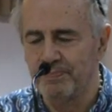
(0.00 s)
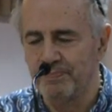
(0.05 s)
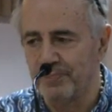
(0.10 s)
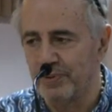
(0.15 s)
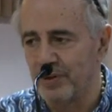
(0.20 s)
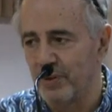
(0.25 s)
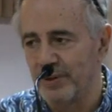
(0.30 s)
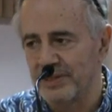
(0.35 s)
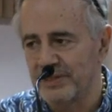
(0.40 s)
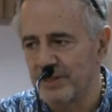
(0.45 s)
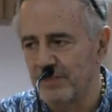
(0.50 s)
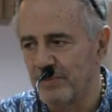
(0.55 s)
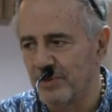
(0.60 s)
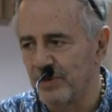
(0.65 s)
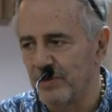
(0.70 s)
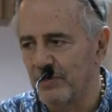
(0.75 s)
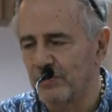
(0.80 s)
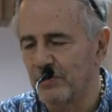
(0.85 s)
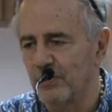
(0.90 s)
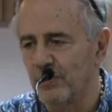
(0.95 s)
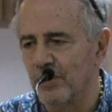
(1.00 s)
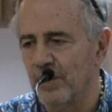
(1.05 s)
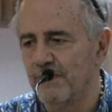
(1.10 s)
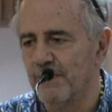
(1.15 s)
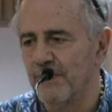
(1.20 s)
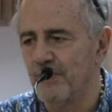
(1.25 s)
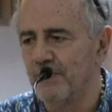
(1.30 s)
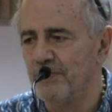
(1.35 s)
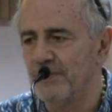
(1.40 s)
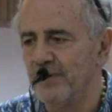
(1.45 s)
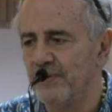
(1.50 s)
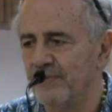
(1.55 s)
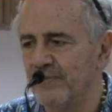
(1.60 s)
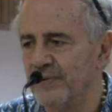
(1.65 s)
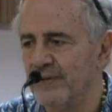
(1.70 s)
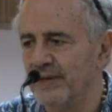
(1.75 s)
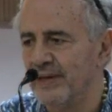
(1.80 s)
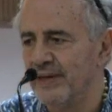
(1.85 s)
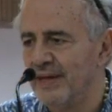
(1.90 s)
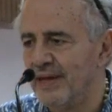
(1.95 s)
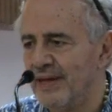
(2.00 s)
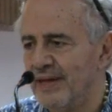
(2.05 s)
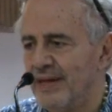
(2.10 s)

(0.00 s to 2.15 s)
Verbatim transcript: poets I'm going to talk about briefly.